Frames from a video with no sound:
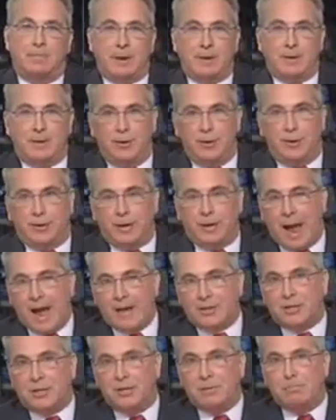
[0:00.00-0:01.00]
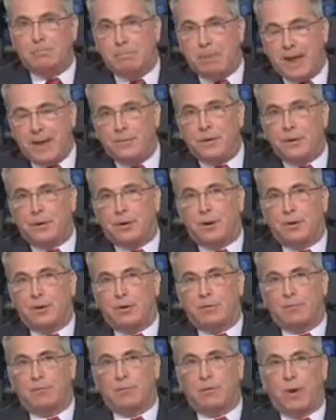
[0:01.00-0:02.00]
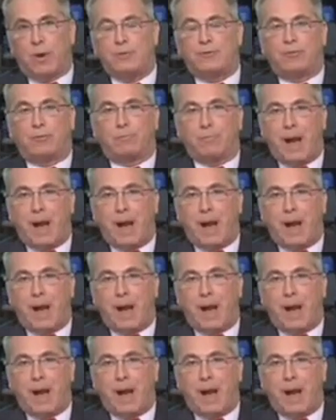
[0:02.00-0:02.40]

But you can actually bend the curve quite